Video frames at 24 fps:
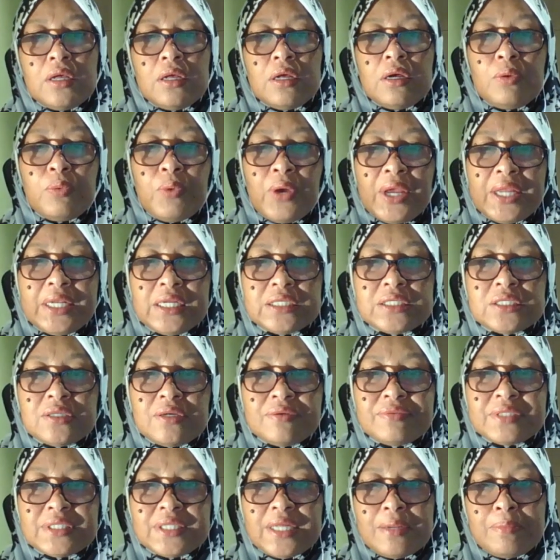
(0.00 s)
awareness
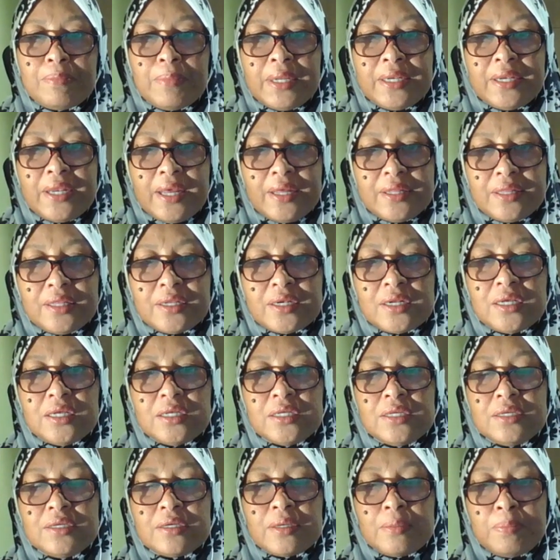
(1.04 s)
of state
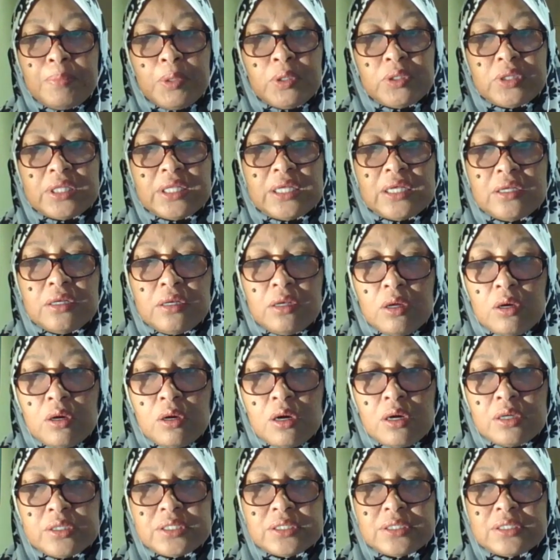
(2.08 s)
mandatory reporting
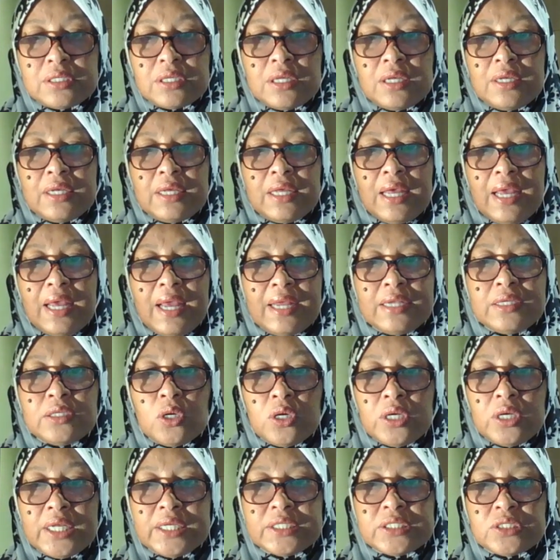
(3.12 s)
laws, and
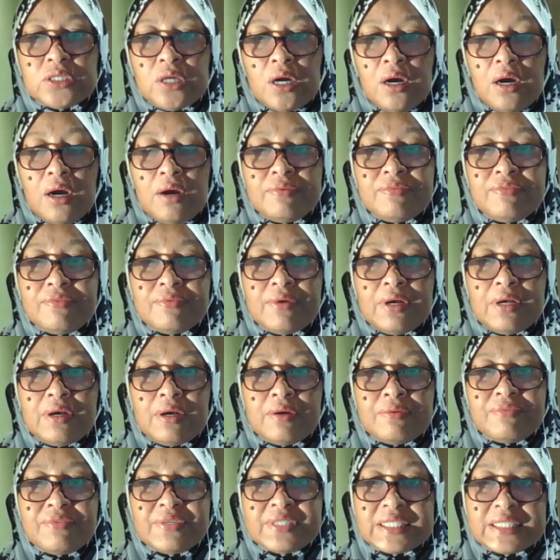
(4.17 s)
knowledge of
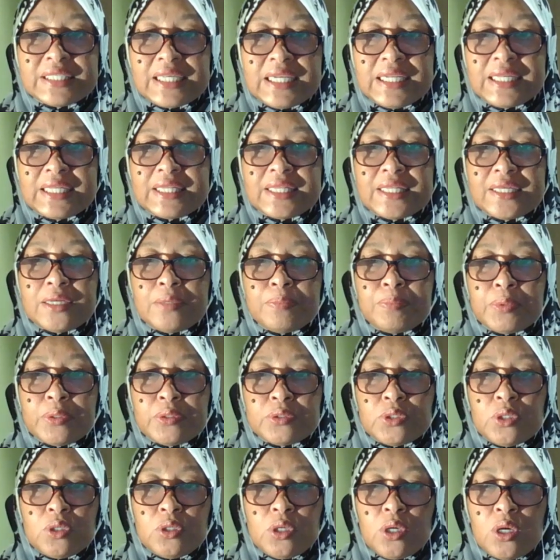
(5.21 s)
facility
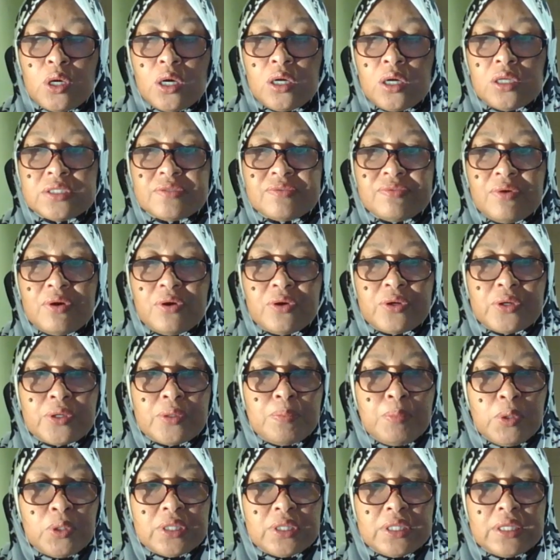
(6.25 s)
protocols for
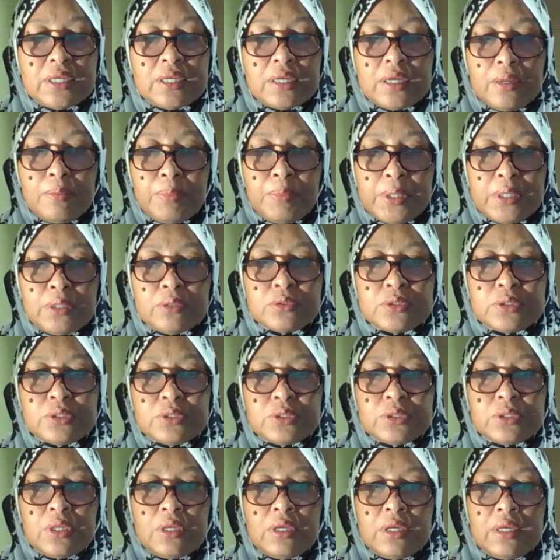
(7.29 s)
reporting
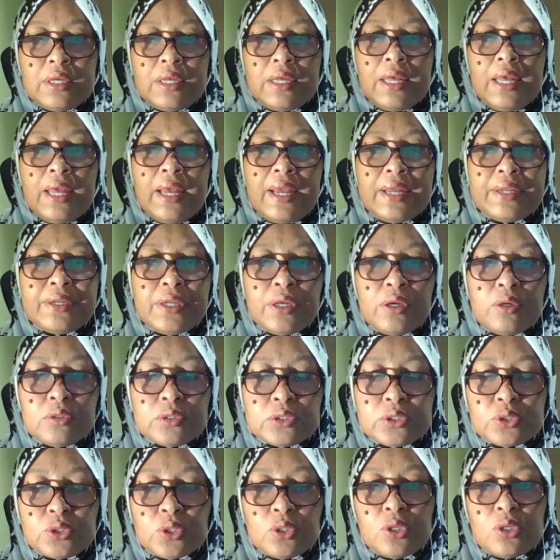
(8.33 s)
abuse. And they
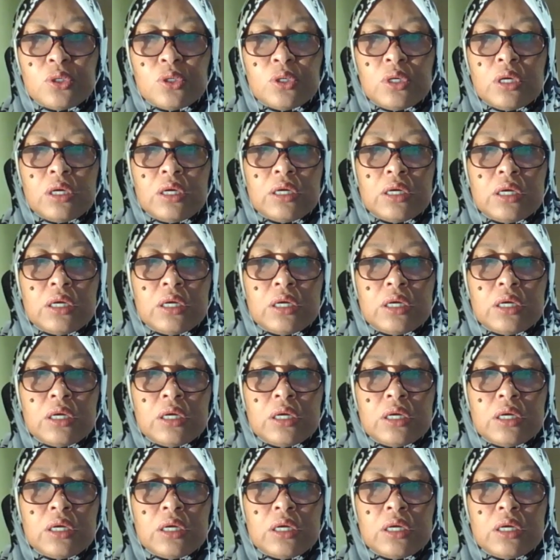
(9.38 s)
also